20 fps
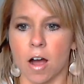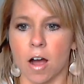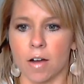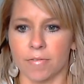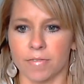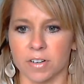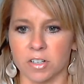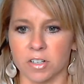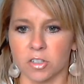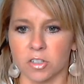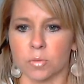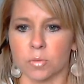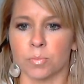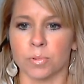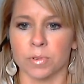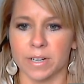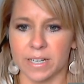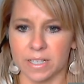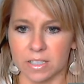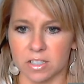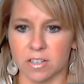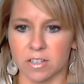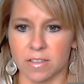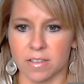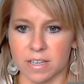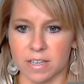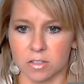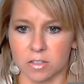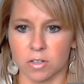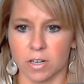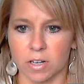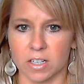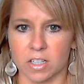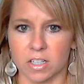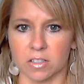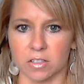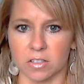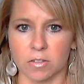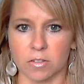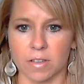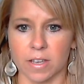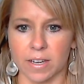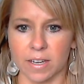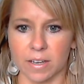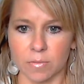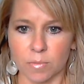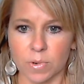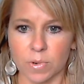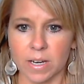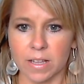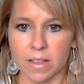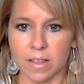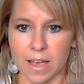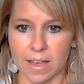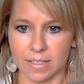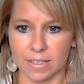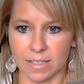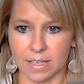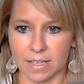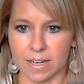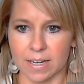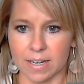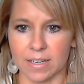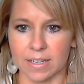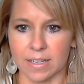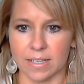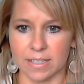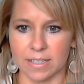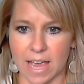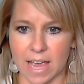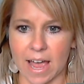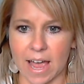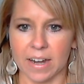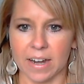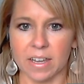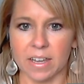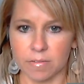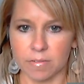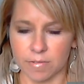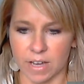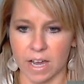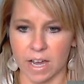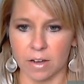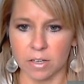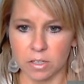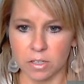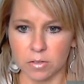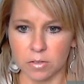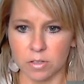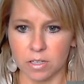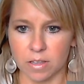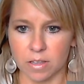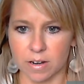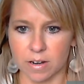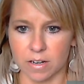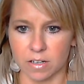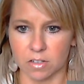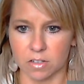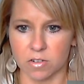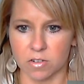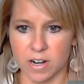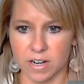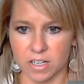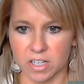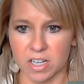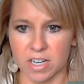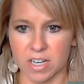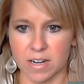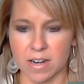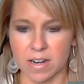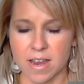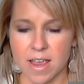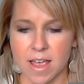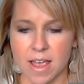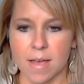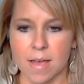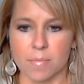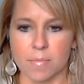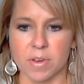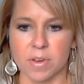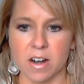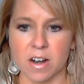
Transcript: offers or brings to the instruction, so they can realize that it is adding value to their instruction. But